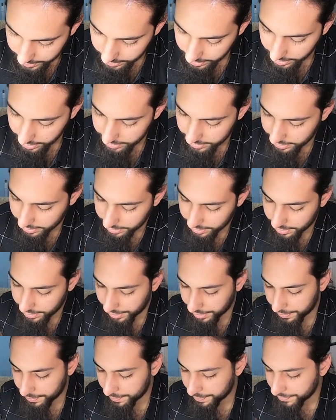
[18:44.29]
nice and
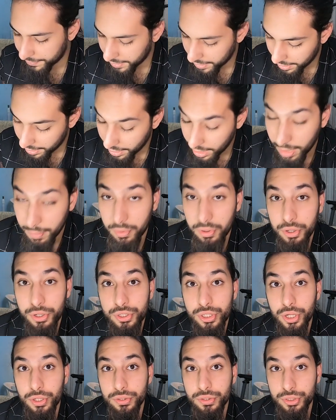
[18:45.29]
clear. I'm gonna
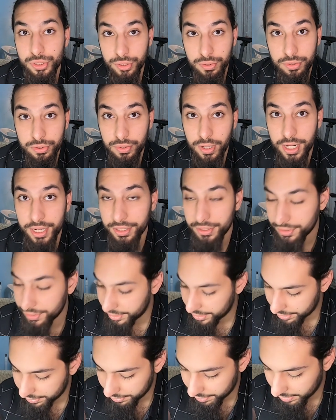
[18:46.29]
draw 2
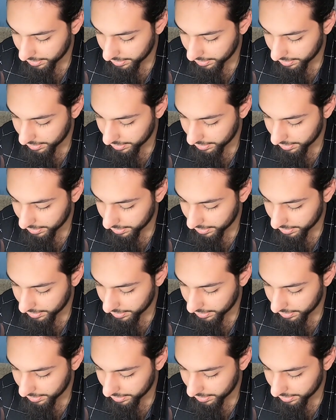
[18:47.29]
triangles